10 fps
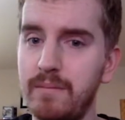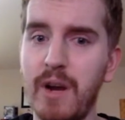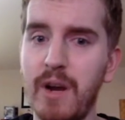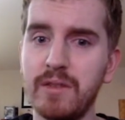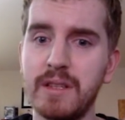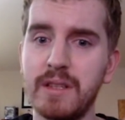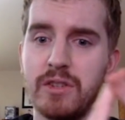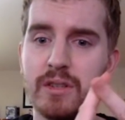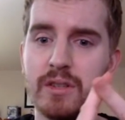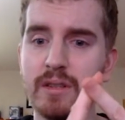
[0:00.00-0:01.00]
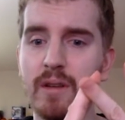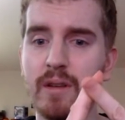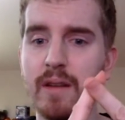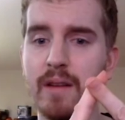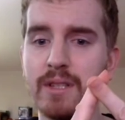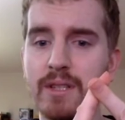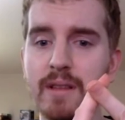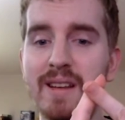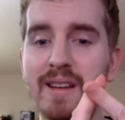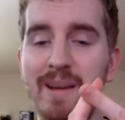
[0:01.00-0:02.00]
browser extensions. You can't even see
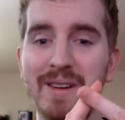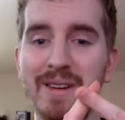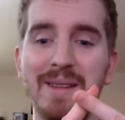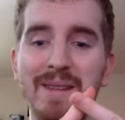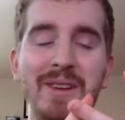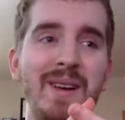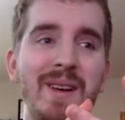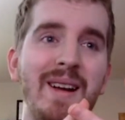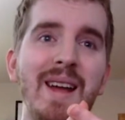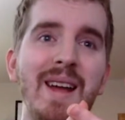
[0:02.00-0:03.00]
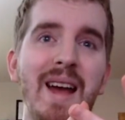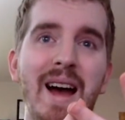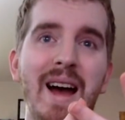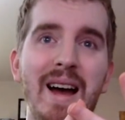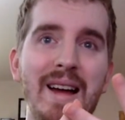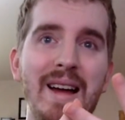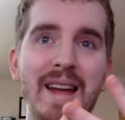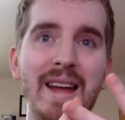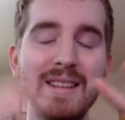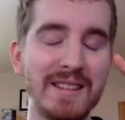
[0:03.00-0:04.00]
the numbers I'm doing here.
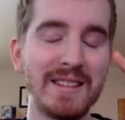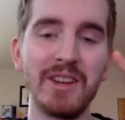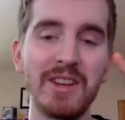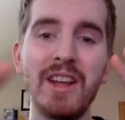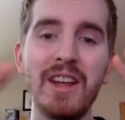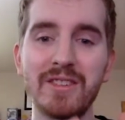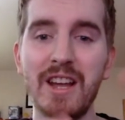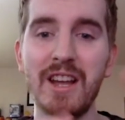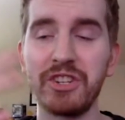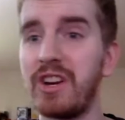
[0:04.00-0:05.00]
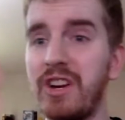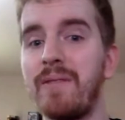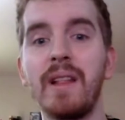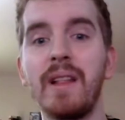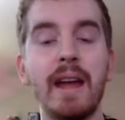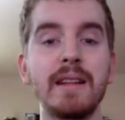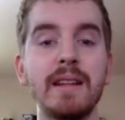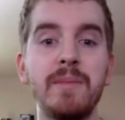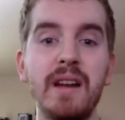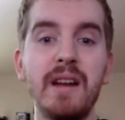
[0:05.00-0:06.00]
And this is a good intersection, and I feel like I can
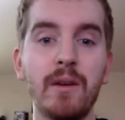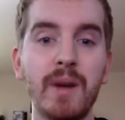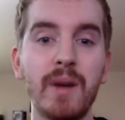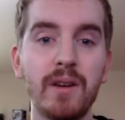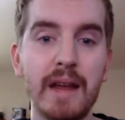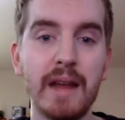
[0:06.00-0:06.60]
spit it out quicker